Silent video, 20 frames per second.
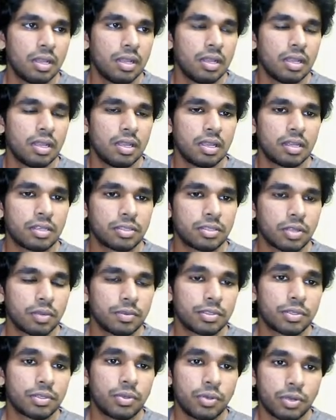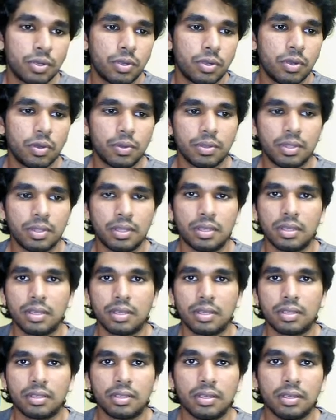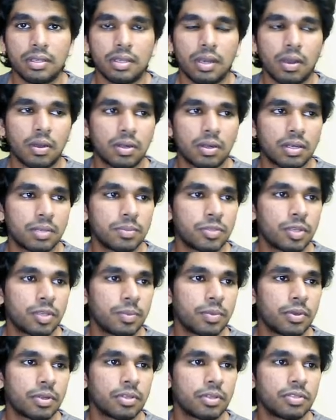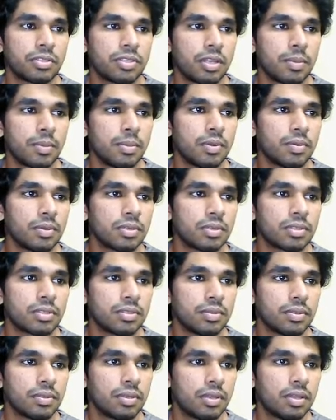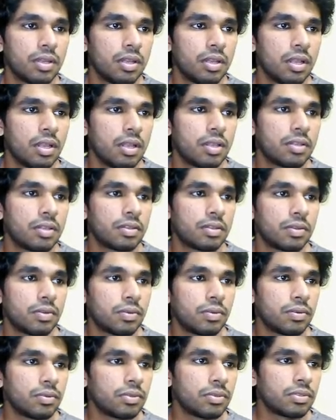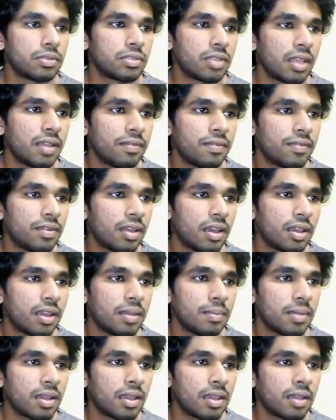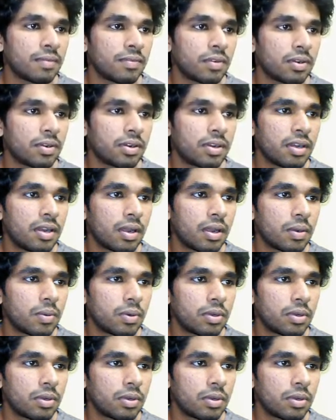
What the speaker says: it is always good to go with the long-term support of the stable version. So to save time, I have already downloaded